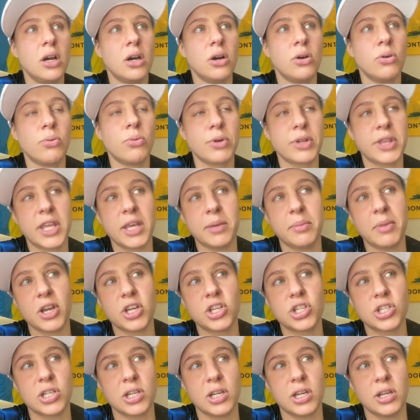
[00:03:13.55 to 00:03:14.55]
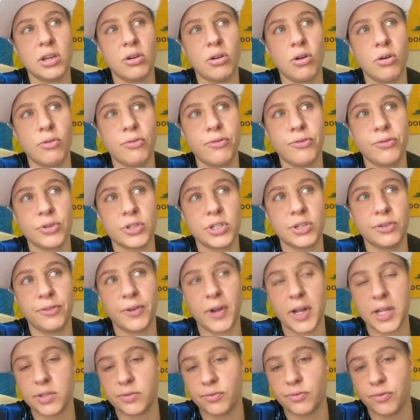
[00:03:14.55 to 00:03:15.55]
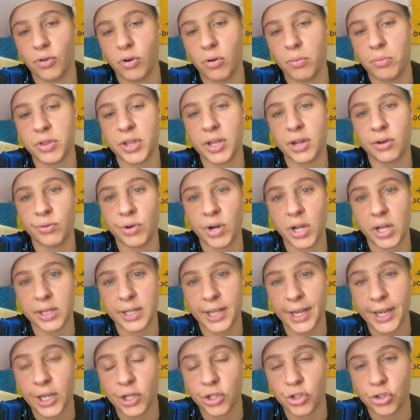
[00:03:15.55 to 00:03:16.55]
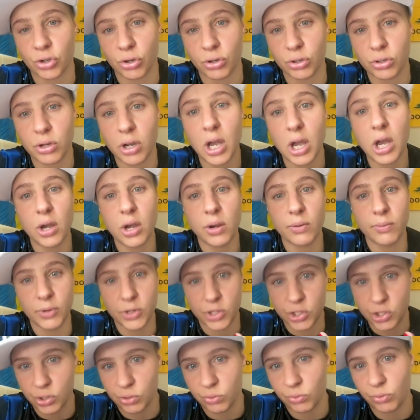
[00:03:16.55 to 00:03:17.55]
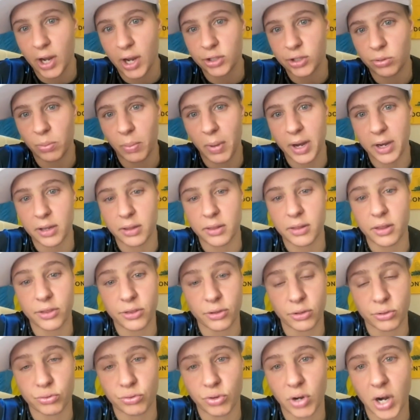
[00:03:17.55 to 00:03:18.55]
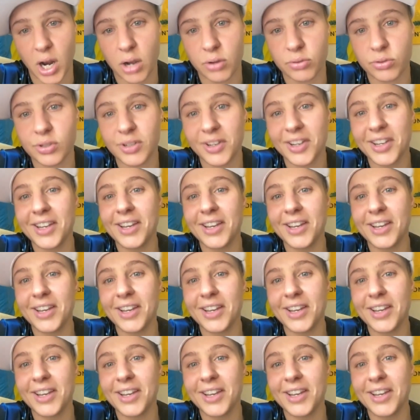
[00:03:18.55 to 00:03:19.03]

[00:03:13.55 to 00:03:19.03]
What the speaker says: with him actually of defense from the real naked choke, which he tried to make third round.